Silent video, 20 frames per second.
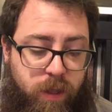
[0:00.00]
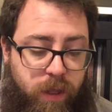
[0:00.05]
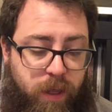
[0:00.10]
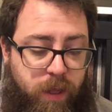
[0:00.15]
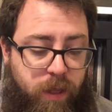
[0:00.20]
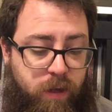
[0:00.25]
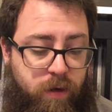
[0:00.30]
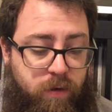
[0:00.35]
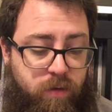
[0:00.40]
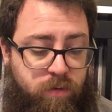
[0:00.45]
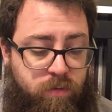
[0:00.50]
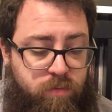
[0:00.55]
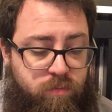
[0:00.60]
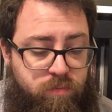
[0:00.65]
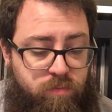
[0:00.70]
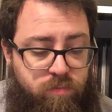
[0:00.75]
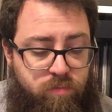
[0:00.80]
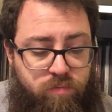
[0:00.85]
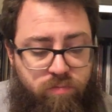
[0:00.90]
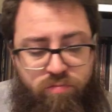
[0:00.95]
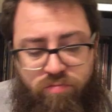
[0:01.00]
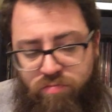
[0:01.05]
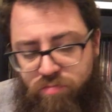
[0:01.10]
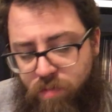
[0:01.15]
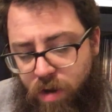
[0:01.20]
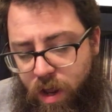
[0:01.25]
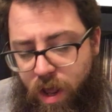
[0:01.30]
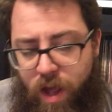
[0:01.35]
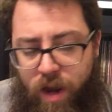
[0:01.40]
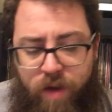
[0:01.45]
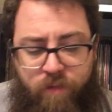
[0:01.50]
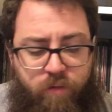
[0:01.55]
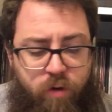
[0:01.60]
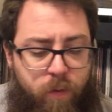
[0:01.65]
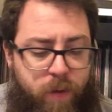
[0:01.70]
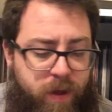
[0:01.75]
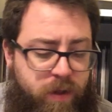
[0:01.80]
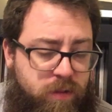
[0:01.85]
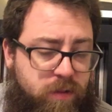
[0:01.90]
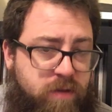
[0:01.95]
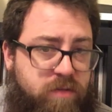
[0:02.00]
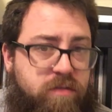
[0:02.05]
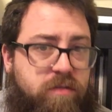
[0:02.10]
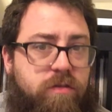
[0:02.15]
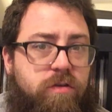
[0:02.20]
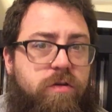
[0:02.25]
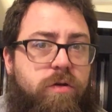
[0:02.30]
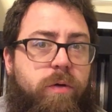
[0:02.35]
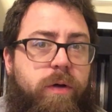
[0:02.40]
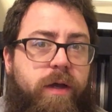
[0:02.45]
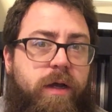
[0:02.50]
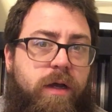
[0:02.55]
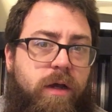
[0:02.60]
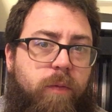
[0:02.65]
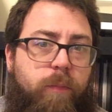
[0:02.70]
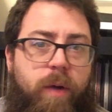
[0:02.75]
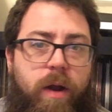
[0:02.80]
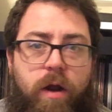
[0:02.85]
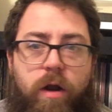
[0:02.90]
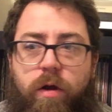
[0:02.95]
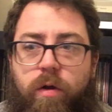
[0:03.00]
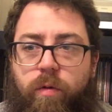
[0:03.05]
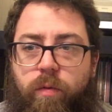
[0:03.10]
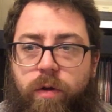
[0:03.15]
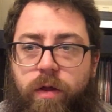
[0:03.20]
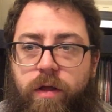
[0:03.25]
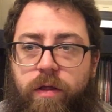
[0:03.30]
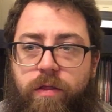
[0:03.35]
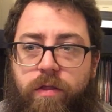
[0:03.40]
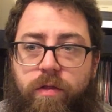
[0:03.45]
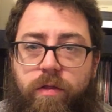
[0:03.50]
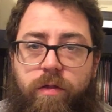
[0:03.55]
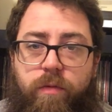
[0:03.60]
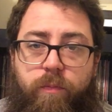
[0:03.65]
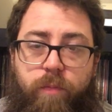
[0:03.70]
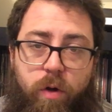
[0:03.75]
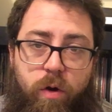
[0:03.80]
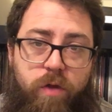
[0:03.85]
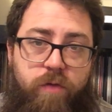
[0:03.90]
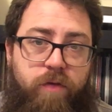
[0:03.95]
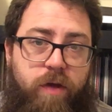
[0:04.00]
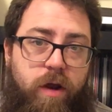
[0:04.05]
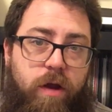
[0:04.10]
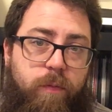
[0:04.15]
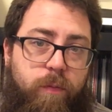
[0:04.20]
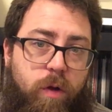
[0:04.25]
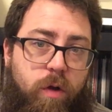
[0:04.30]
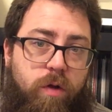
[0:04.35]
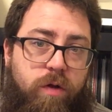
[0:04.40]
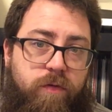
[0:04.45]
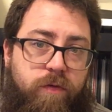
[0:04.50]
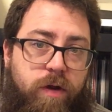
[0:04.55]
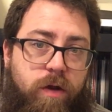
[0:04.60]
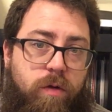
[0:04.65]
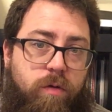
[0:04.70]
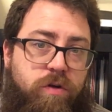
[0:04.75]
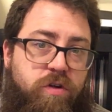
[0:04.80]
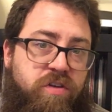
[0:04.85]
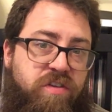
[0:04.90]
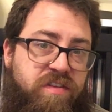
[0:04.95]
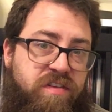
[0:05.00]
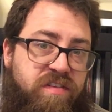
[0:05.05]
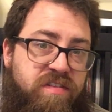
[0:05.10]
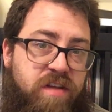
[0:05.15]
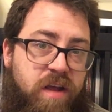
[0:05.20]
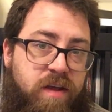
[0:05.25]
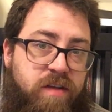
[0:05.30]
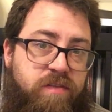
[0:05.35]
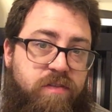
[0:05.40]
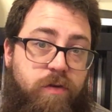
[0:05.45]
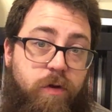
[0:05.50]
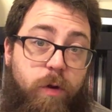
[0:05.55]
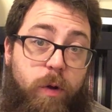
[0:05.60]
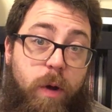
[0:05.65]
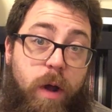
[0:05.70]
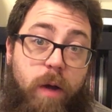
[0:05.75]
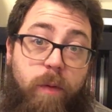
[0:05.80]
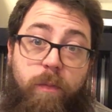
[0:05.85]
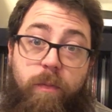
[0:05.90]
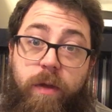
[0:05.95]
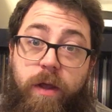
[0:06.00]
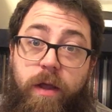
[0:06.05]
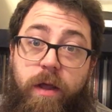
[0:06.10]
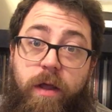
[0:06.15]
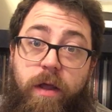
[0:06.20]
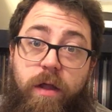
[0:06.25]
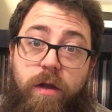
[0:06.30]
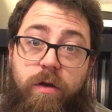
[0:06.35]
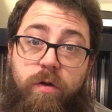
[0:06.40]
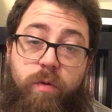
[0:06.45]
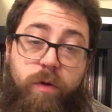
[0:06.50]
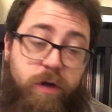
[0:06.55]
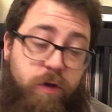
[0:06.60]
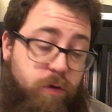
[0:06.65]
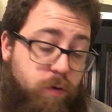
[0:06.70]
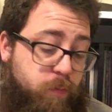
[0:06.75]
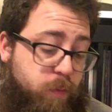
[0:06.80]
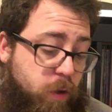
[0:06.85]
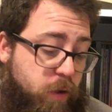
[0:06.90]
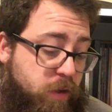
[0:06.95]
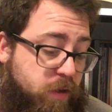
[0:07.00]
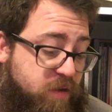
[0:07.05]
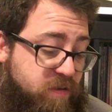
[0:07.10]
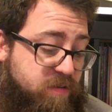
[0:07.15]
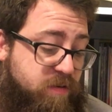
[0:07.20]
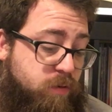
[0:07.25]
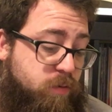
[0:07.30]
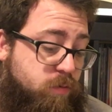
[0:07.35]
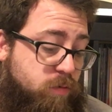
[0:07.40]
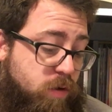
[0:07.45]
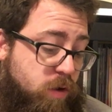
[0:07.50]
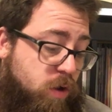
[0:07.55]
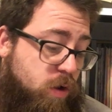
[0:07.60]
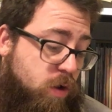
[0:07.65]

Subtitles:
and I'd have to go back and listen to it and compare it with Bon Iver, which is the second studio album, and 22 Million to see